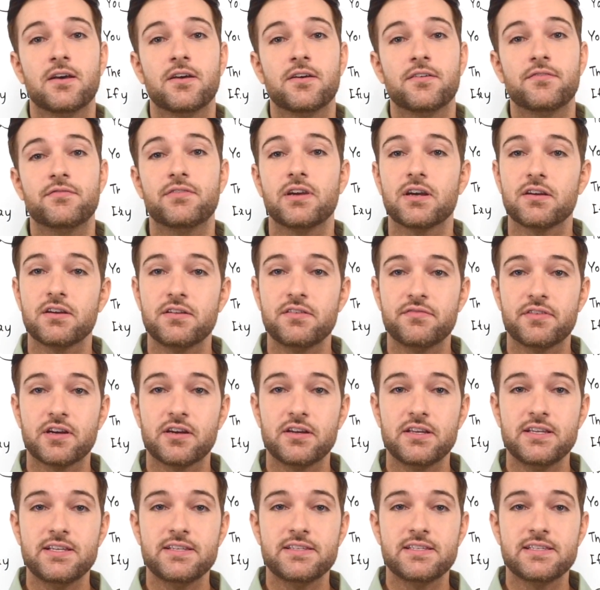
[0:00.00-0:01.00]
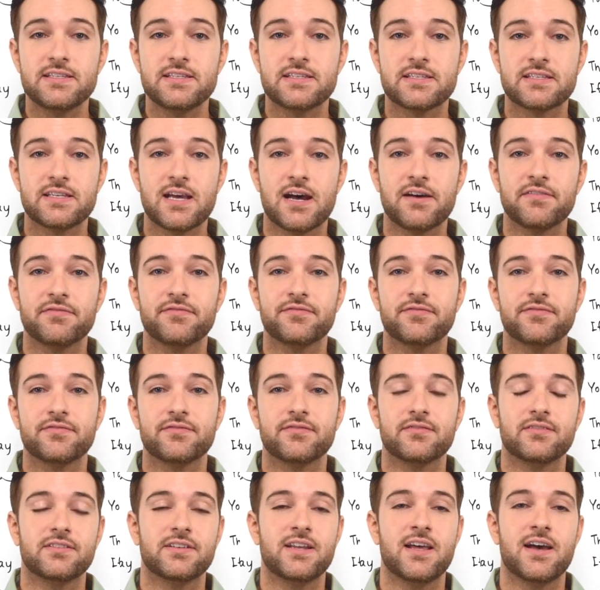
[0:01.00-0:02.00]
Very, very easy
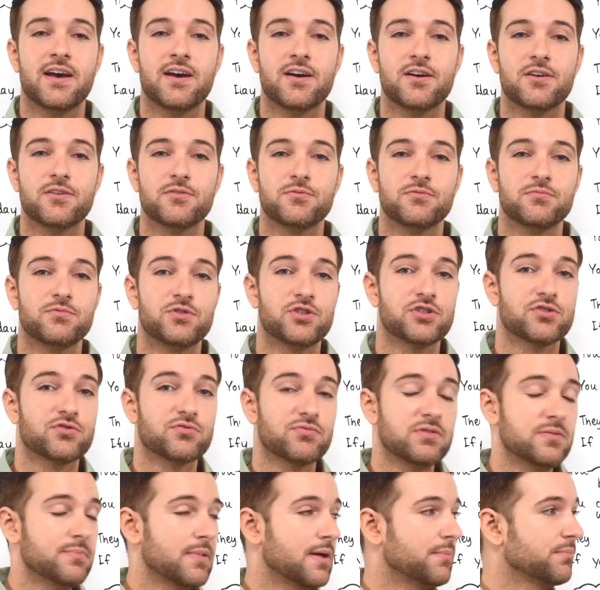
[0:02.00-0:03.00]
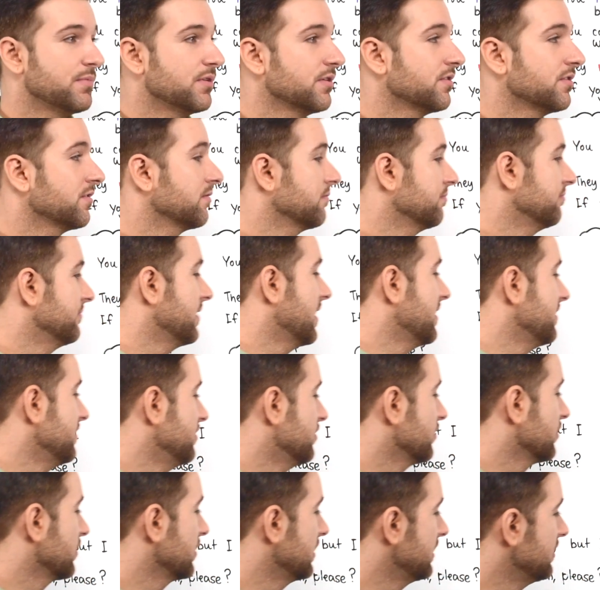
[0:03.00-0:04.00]
stuff. Now, just remember that
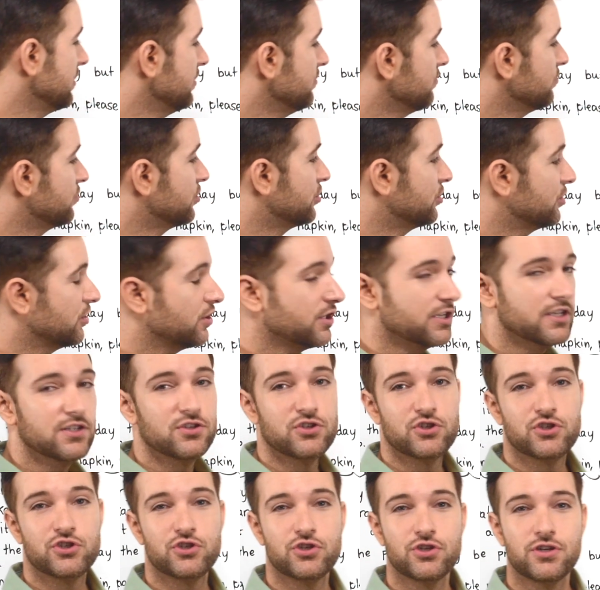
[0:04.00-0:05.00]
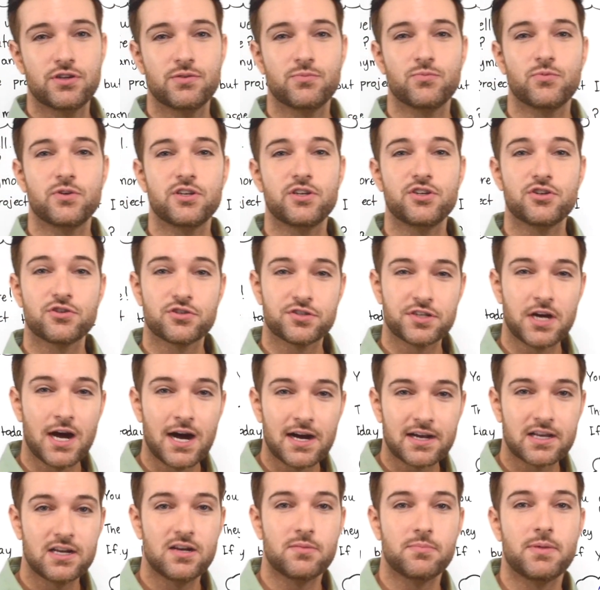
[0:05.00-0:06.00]
you're going to use should and shouldn't when you're
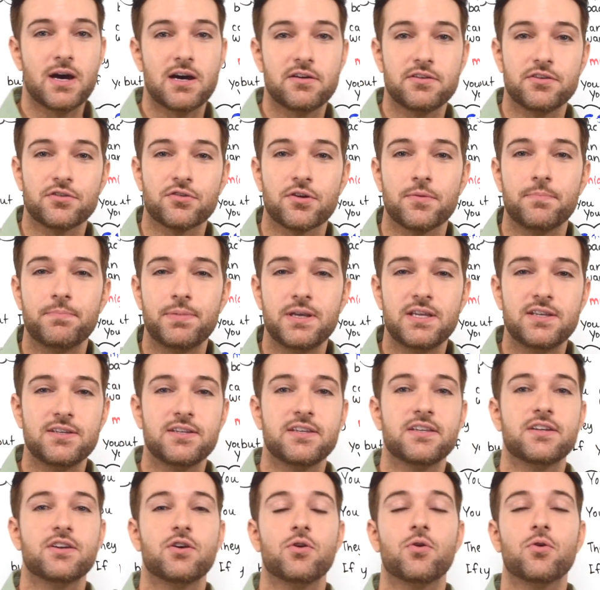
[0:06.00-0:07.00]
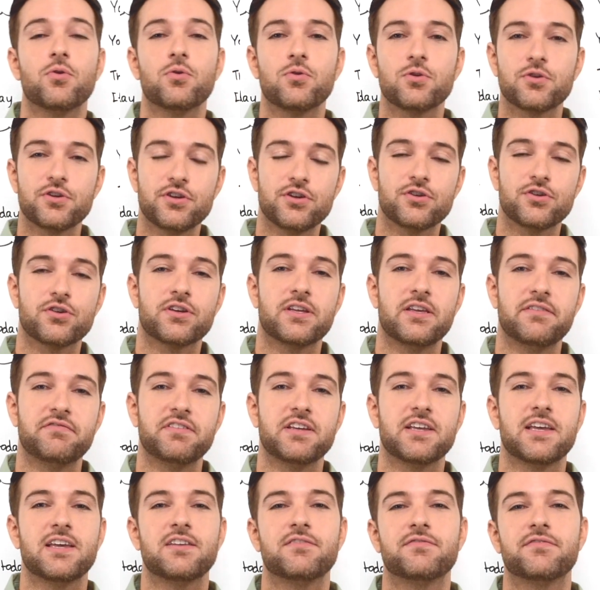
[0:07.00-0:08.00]
talking about your opinion or you're
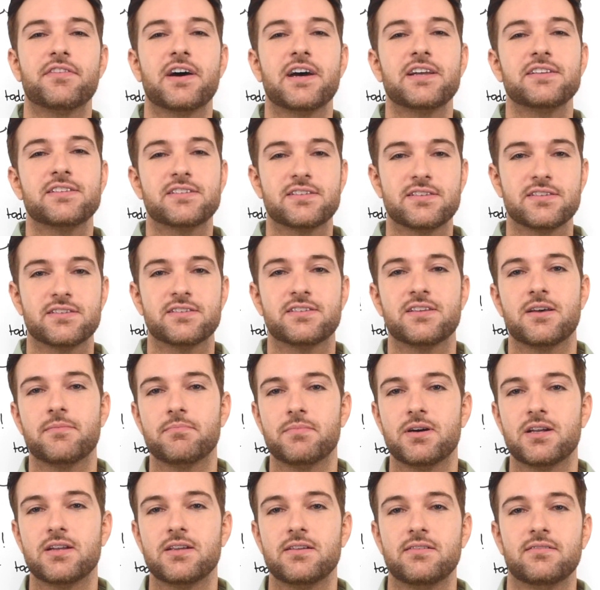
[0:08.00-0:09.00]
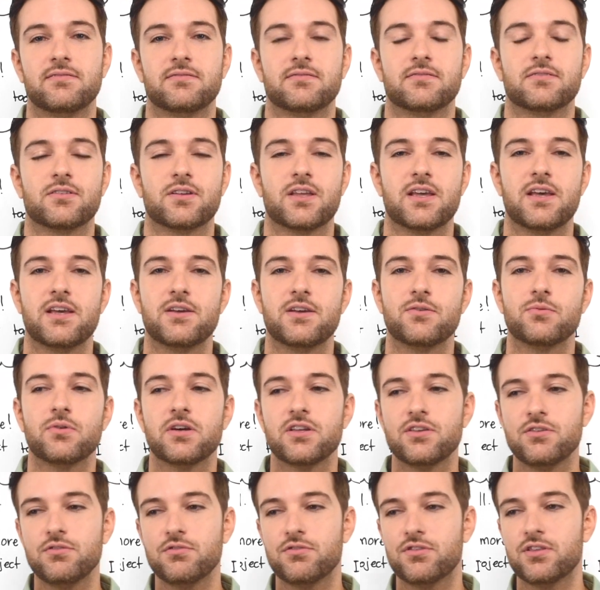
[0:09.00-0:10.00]
giving advice to somebody. Okay,
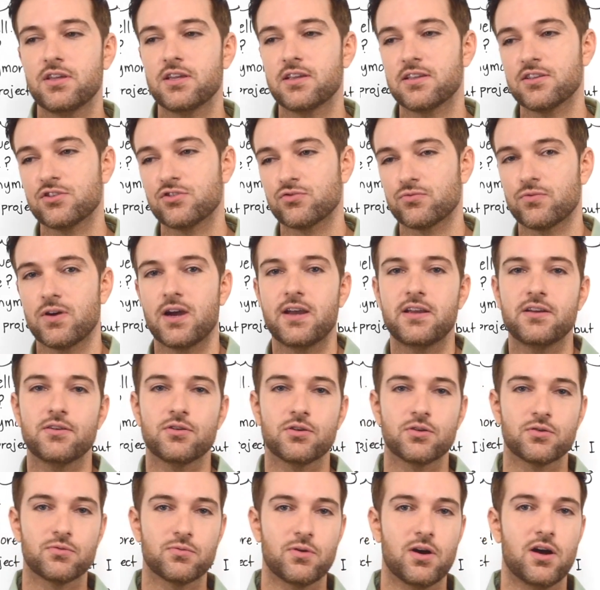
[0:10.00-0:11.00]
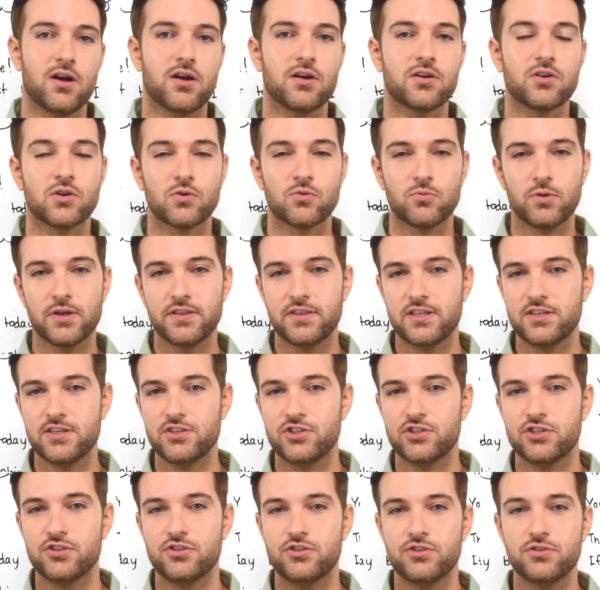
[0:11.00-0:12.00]
what you think is right or wrong or what they
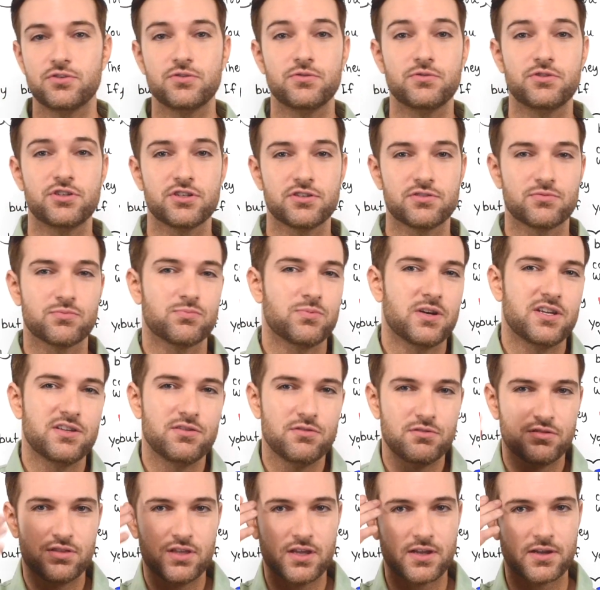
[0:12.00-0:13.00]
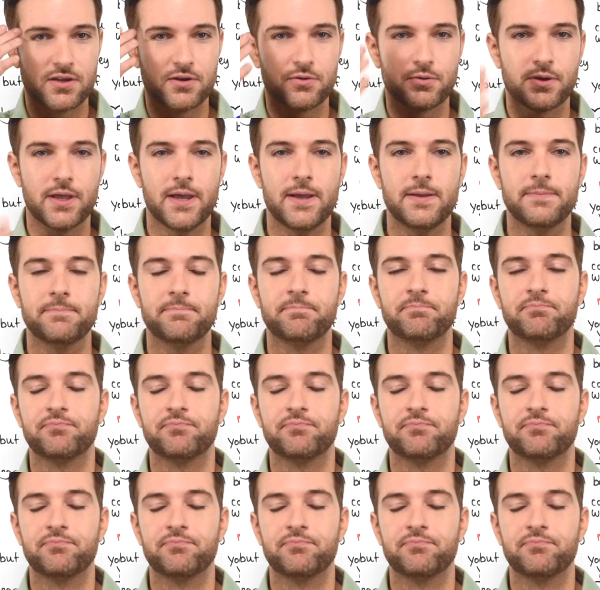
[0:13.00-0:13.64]
should do, just what you think, okay?